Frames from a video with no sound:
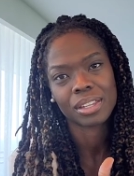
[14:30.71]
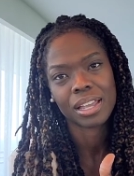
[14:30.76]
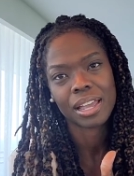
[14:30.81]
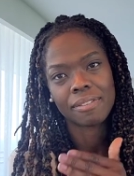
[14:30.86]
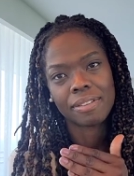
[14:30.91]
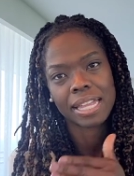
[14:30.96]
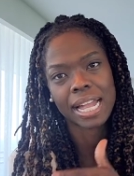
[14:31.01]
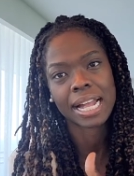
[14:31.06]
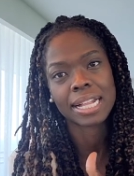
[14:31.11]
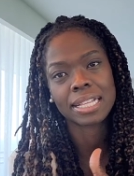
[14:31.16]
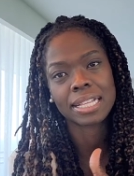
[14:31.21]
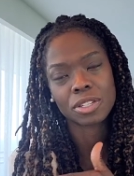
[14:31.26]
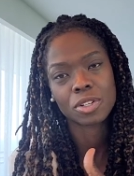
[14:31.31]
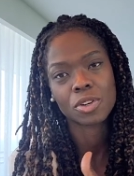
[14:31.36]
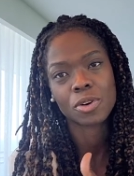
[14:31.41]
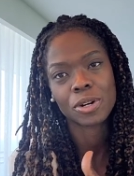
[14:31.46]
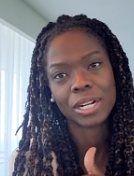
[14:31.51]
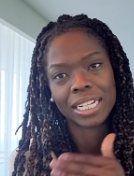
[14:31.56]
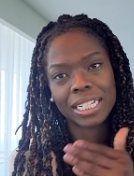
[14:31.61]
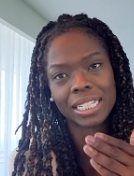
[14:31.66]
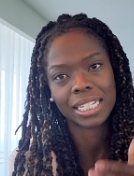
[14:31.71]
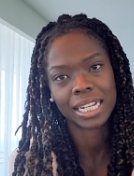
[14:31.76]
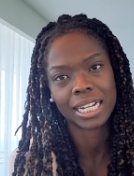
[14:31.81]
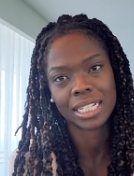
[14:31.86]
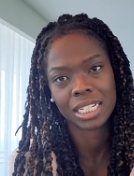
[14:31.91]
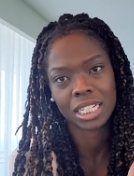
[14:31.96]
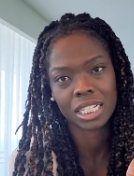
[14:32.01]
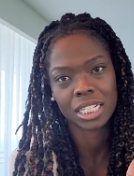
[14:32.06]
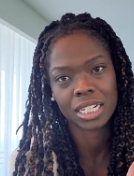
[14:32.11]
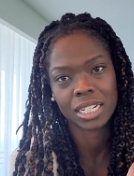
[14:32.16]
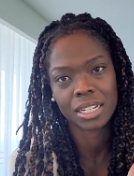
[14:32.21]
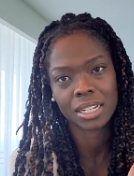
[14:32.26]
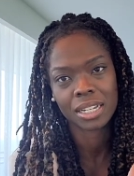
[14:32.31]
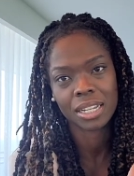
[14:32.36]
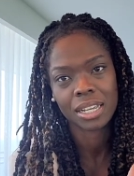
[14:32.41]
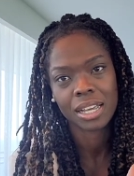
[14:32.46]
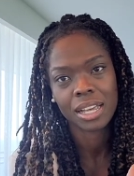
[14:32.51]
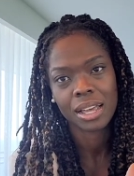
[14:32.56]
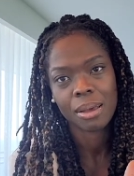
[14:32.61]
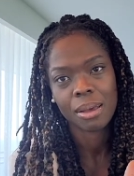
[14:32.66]
if that's your intention
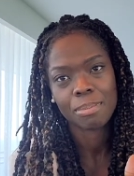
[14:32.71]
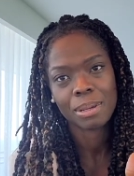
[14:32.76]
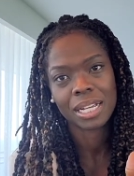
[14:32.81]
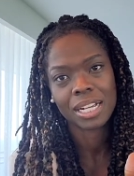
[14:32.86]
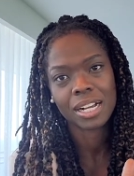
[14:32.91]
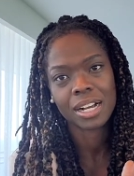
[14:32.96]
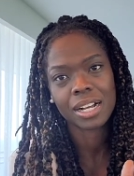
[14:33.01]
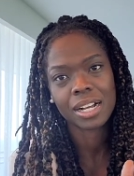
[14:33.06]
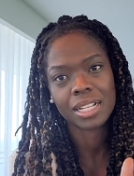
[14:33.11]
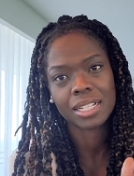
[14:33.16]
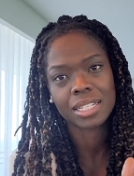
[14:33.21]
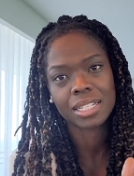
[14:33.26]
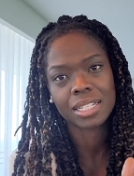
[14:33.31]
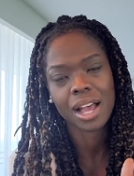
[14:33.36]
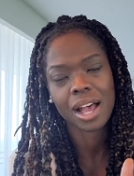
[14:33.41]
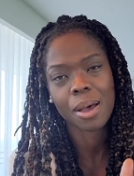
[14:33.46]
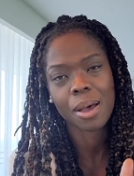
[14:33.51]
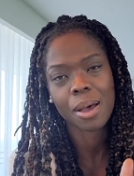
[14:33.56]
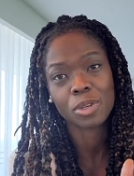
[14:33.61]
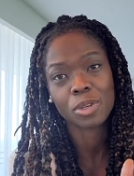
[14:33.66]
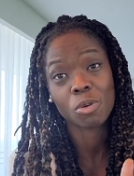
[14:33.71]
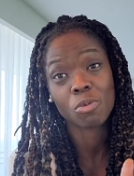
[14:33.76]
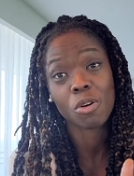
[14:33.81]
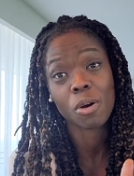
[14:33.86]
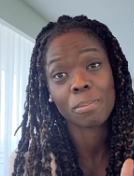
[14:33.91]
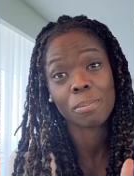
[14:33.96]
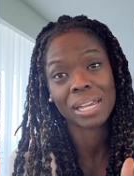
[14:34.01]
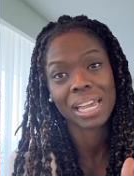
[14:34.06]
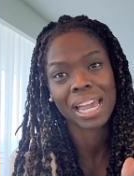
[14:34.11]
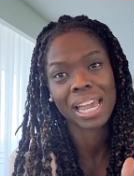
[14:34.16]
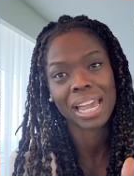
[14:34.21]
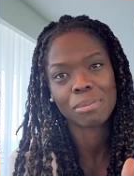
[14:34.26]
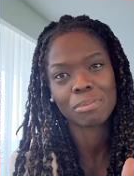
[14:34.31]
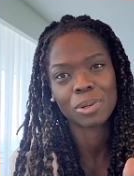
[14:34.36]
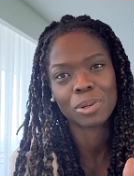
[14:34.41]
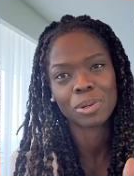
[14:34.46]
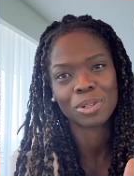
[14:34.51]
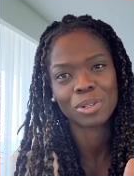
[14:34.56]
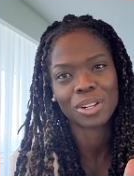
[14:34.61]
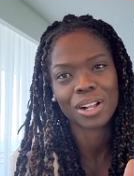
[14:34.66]
because um, you won't be
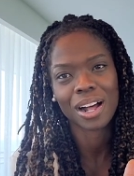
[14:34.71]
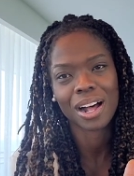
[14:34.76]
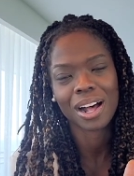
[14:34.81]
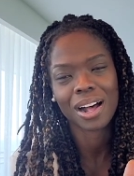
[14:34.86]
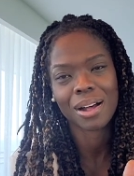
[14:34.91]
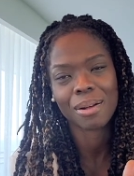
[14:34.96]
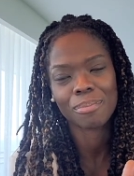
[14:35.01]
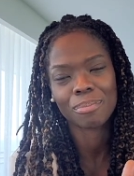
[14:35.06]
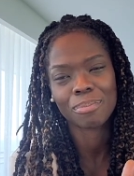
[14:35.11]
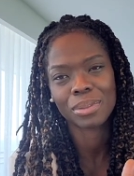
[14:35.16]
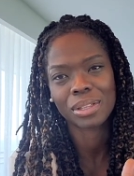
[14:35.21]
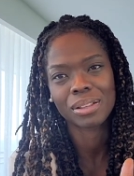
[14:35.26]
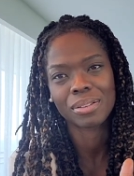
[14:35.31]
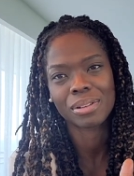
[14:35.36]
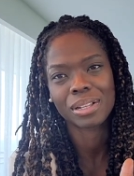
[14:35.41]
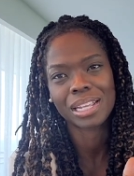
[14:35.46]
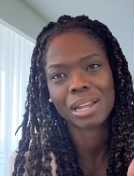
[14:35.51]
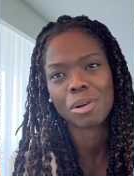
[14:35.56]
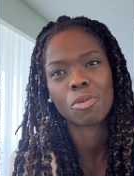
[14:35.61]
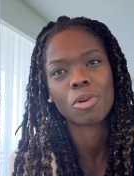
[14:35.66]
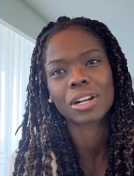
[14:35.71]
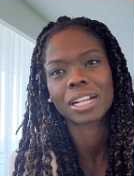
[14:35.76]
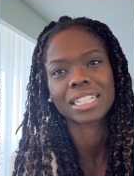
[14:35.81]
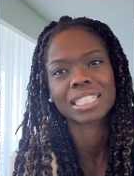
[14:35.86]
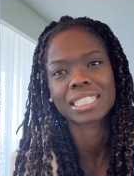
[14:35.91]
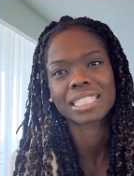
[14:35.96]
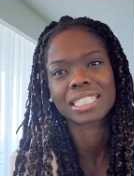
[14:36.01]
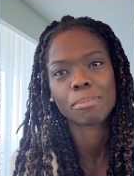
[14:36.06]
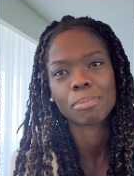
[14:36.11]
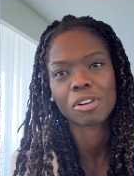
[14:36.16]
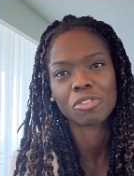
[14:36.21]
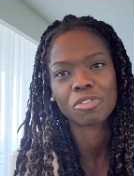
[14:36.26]
able, um, they won't accept